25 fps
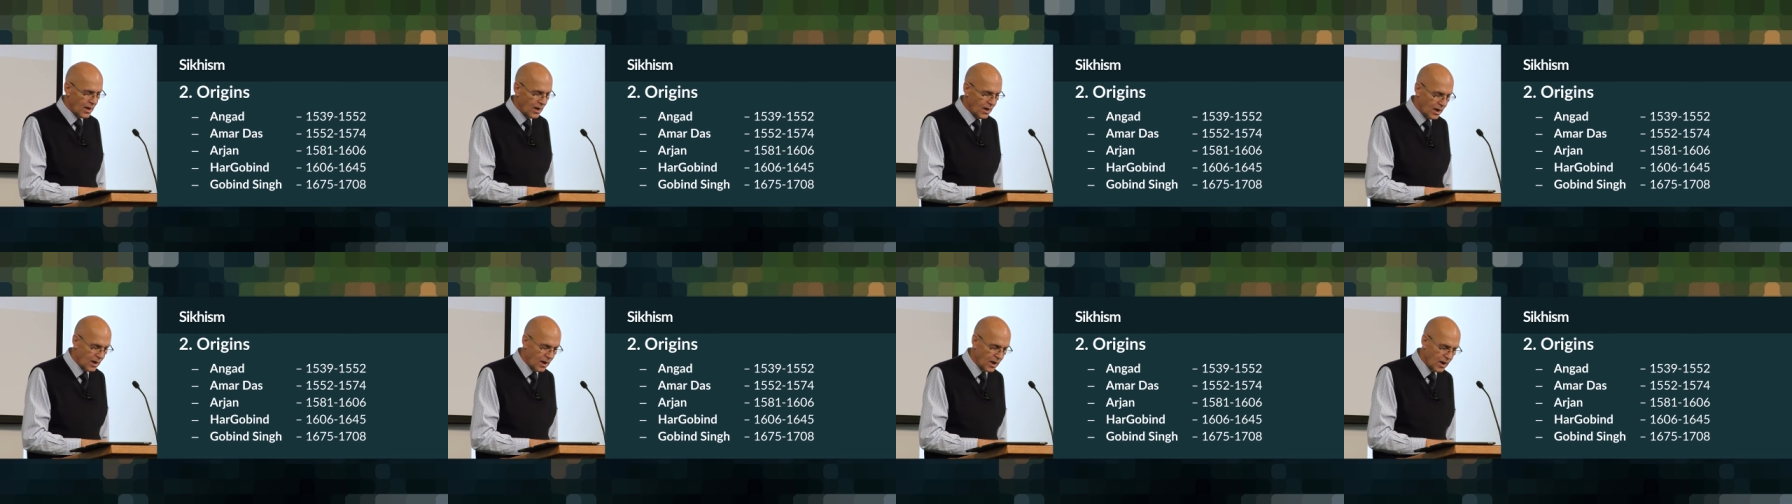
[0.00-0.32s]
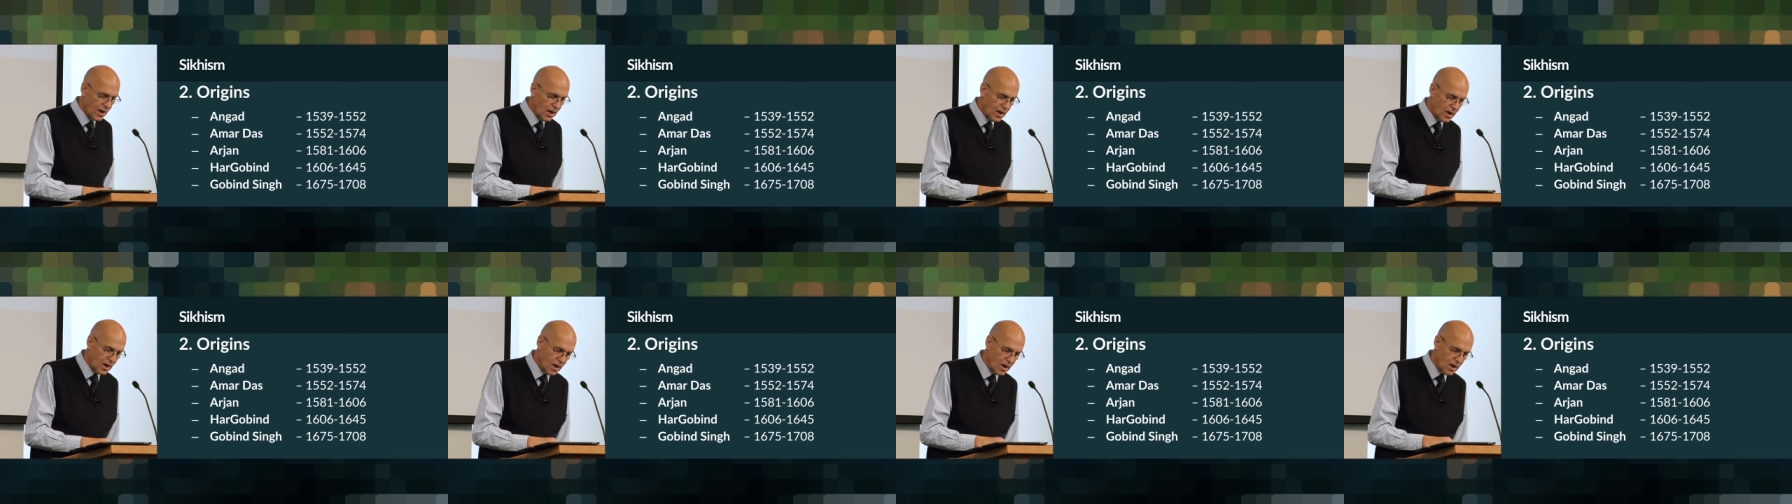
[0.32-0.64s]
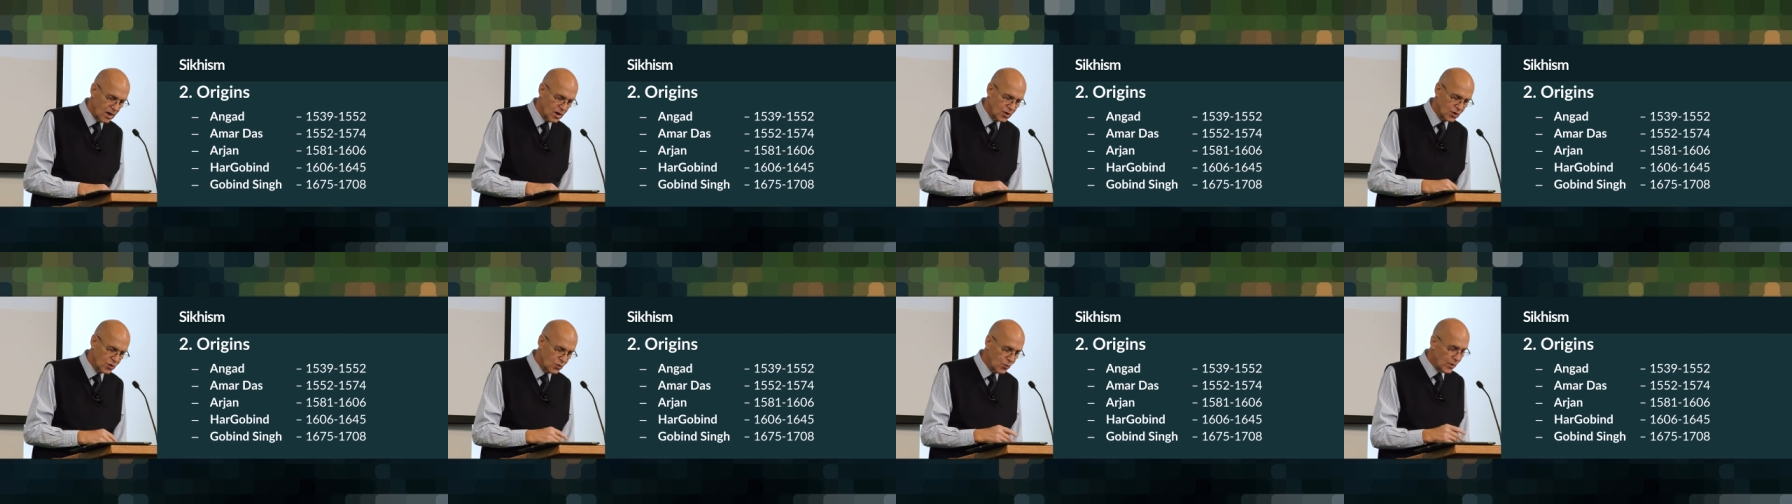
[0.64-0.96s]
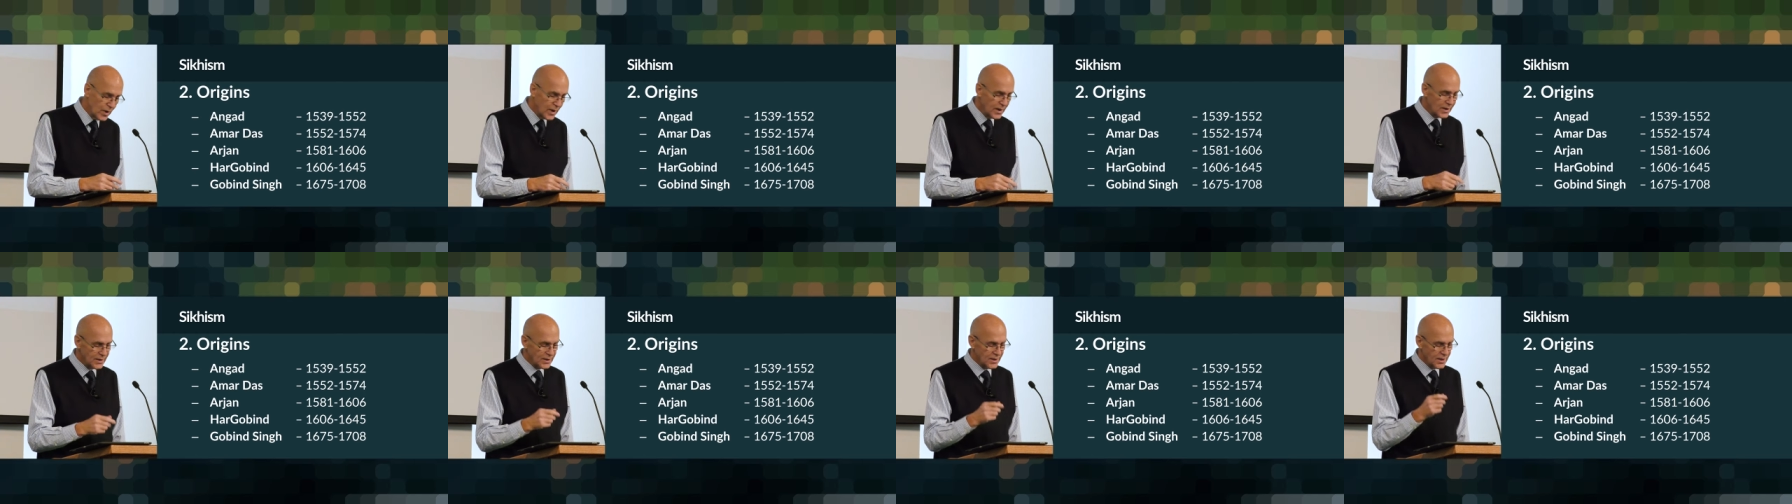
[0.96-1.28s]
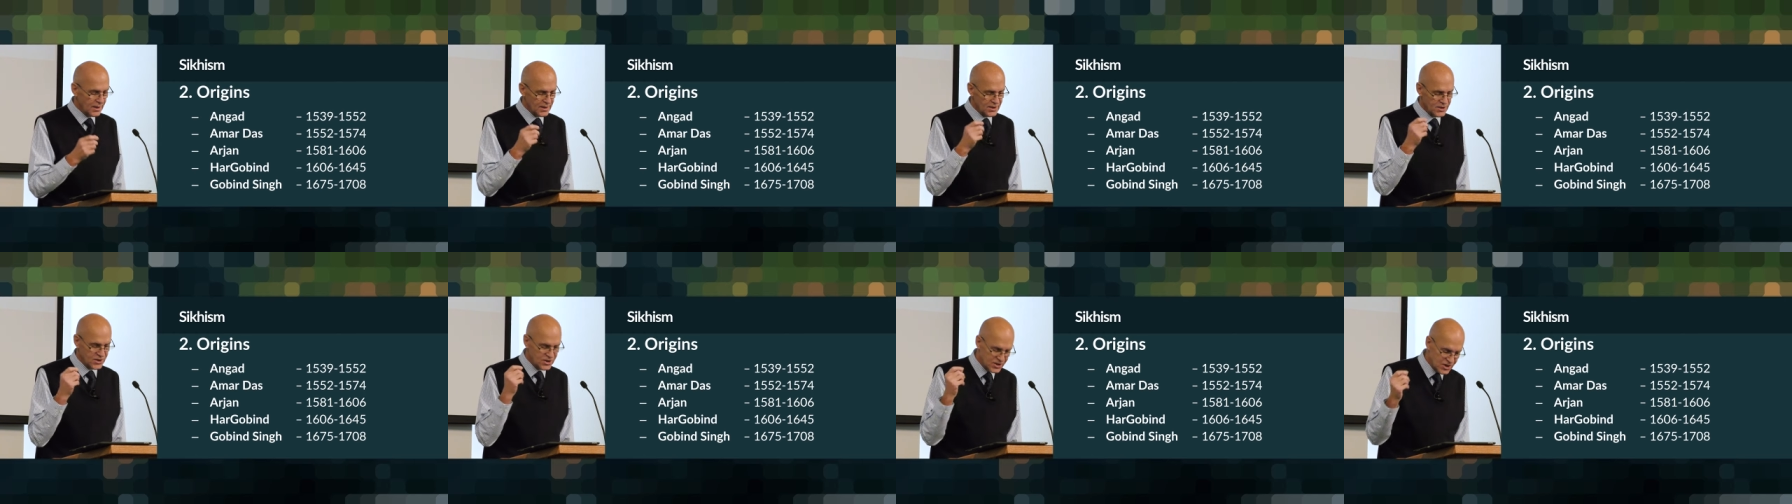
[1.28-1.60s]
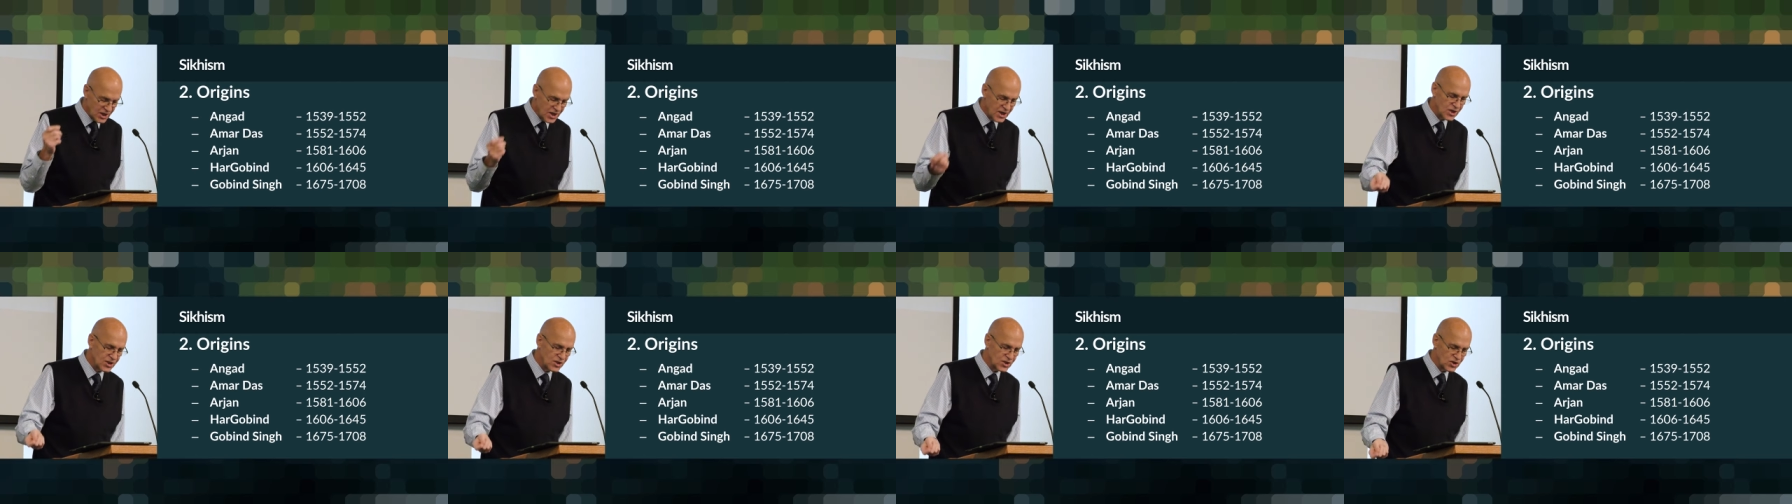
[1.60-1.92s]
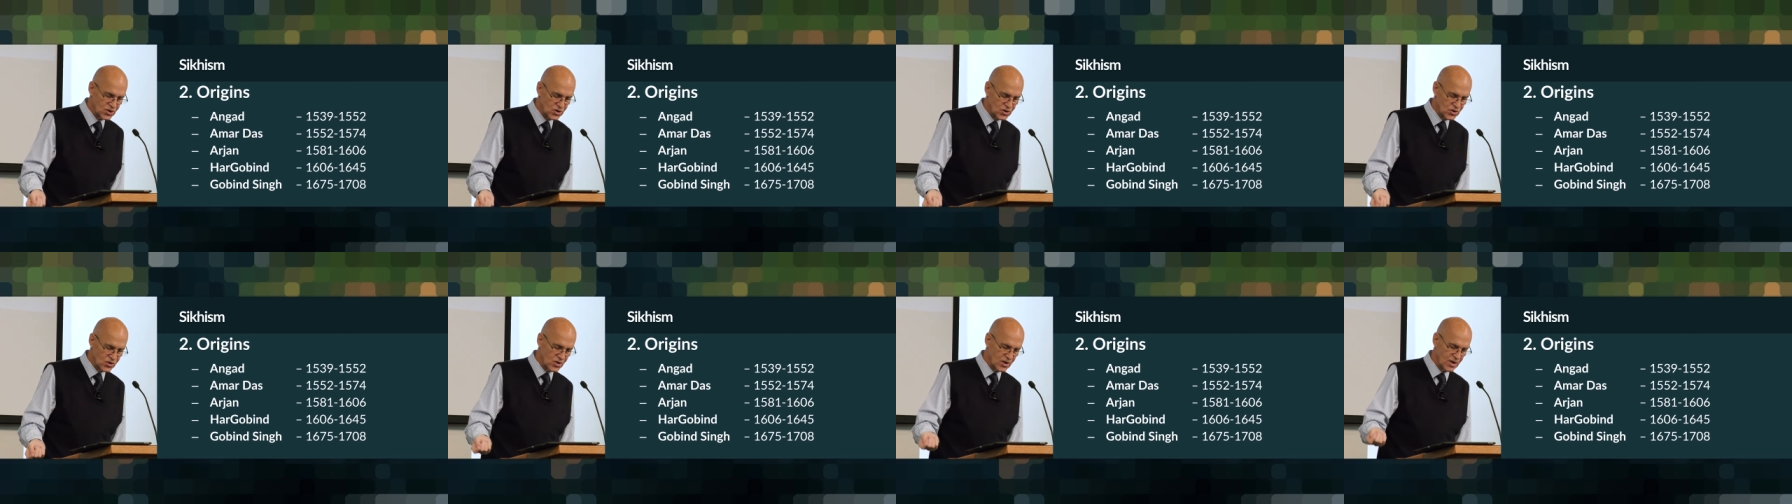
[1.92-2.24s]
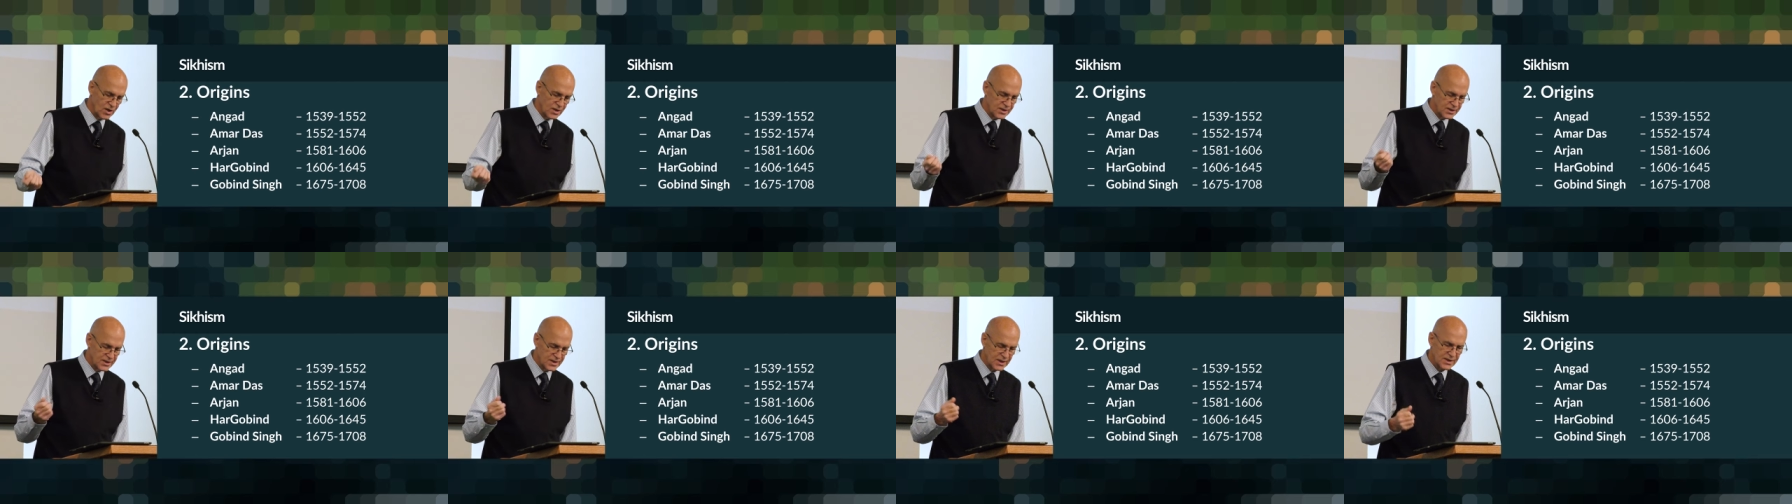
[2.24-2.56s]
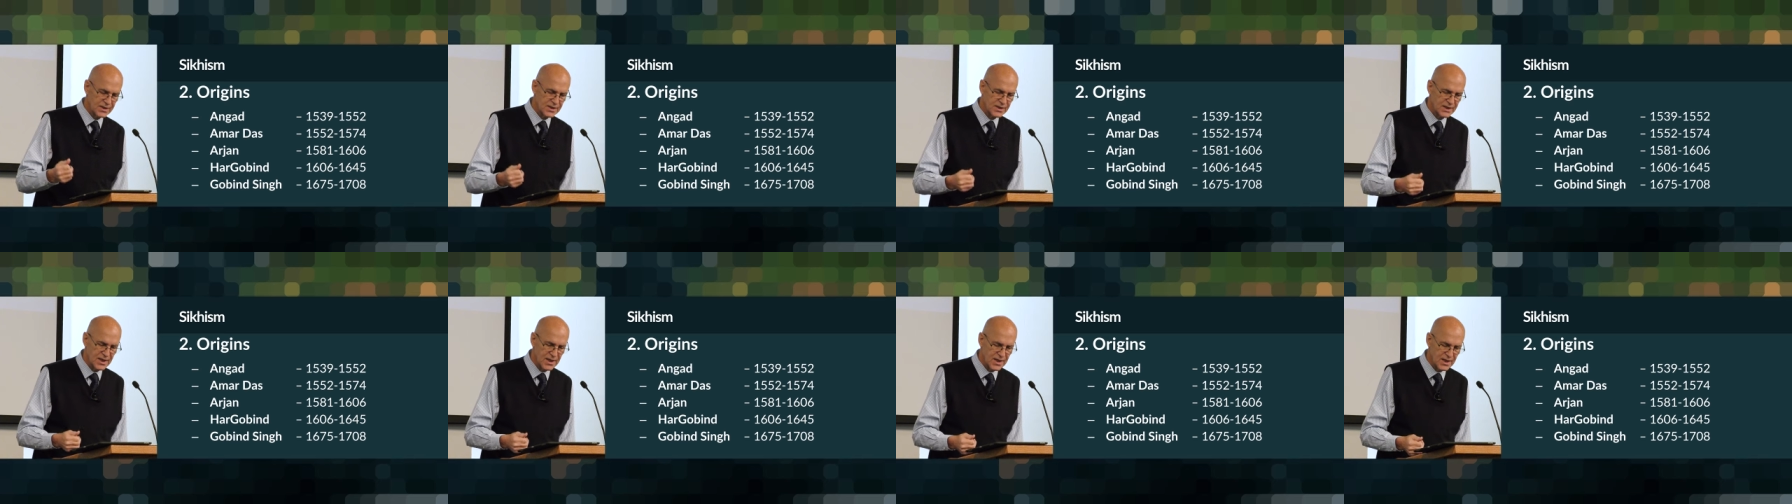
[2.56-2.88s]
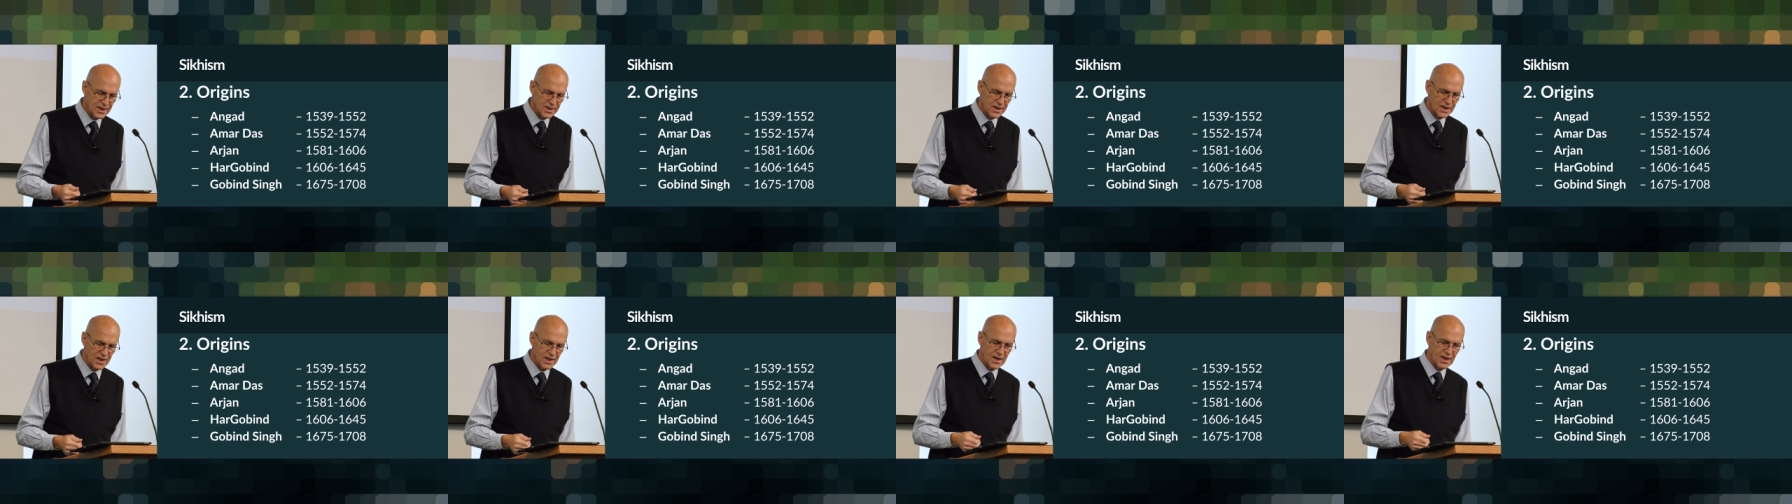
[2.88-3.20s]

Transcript: Uh, Gwind 16,